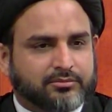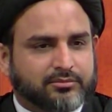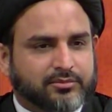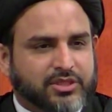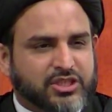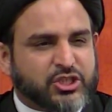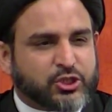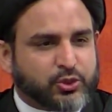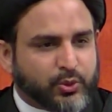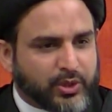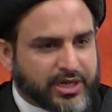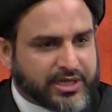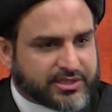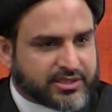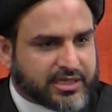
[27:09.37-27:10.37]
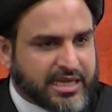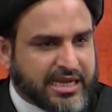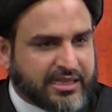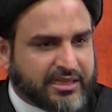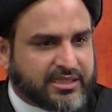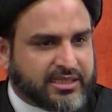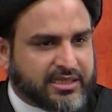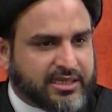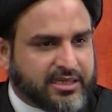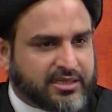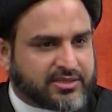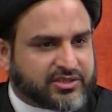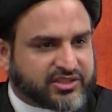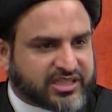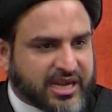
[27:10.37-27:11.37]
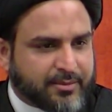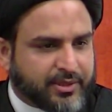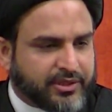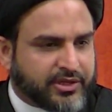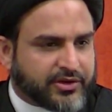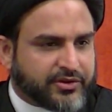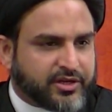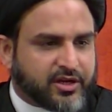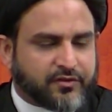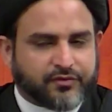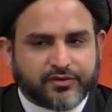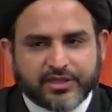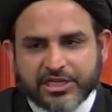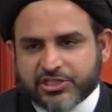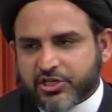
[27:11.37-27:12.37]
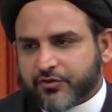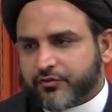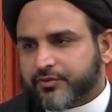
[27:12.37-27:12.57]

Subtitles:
students in the seminary of Najaf,